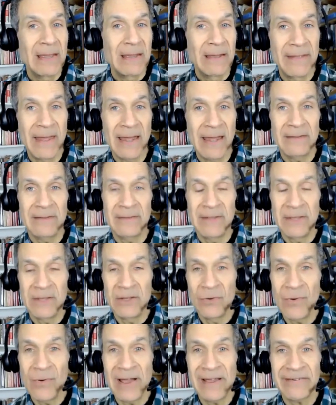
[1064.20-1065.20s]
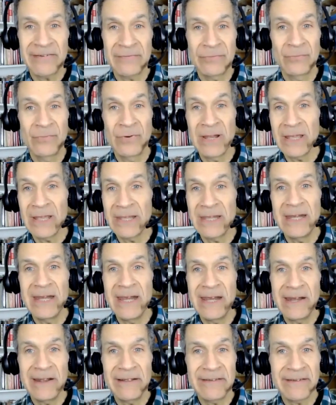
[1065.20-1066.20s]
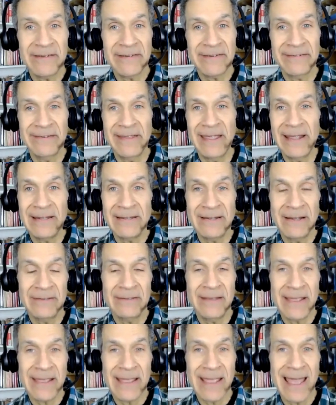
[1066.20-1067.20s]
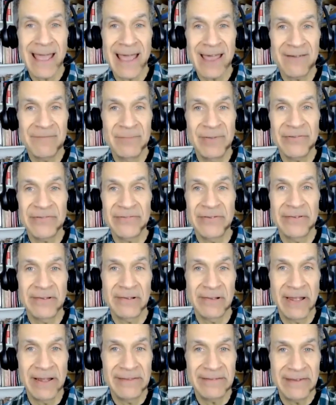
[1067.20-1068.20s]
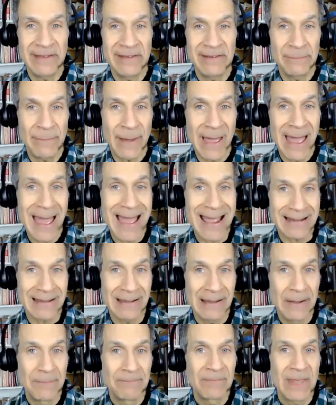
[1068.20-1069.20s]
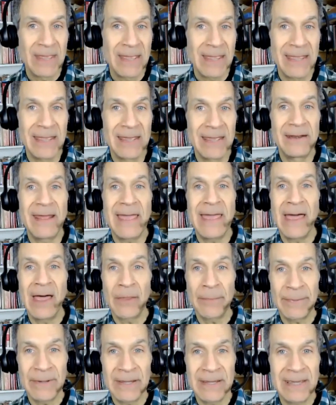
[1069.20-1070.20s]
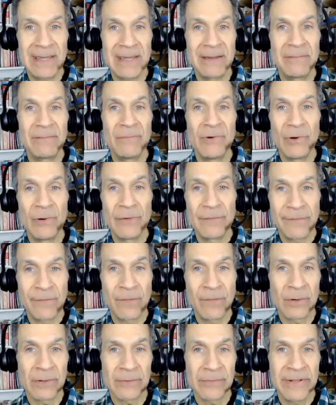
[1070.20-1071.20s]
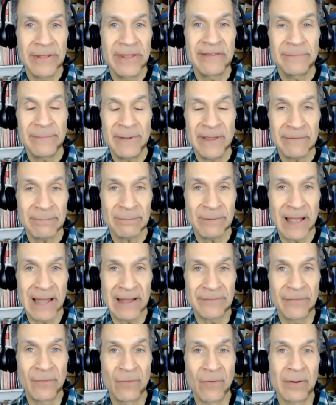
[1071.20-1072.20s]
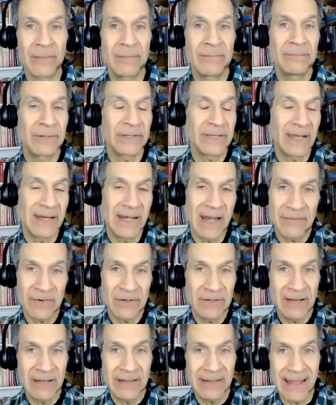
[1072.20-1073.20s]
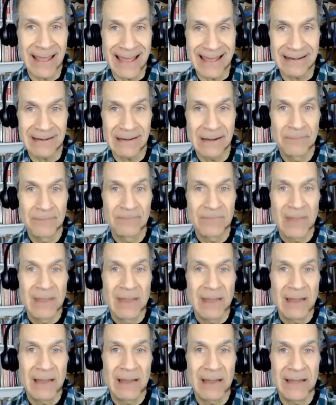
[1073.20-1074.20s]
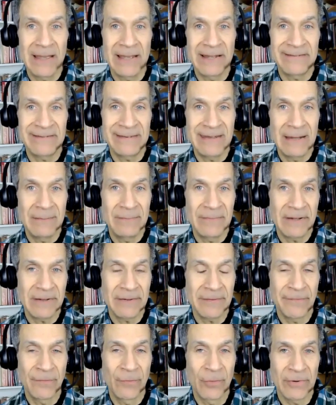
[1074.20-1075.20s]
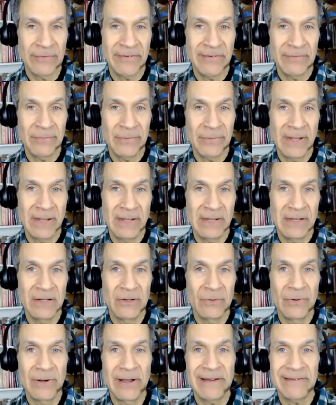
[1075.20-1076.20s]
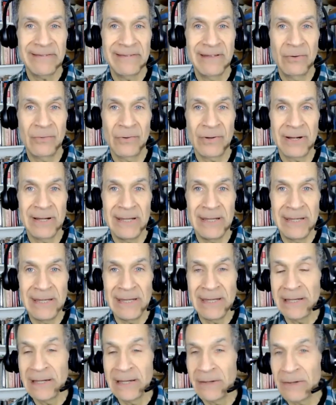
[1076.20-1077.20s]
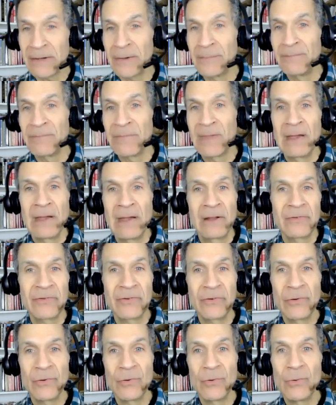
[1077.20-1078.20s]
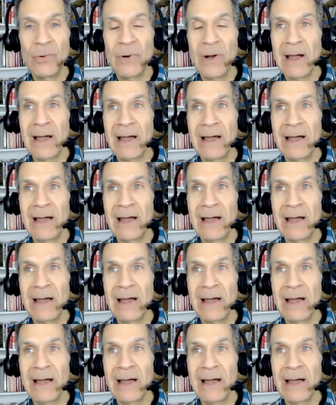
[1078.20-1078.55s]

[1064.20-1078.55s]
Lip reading: that the U.S. really needed to state that they have Mr. Zelensky's back in helping him move forward with his peace platform, but they never did that. It seemed that the forces within the U.S. that were eager to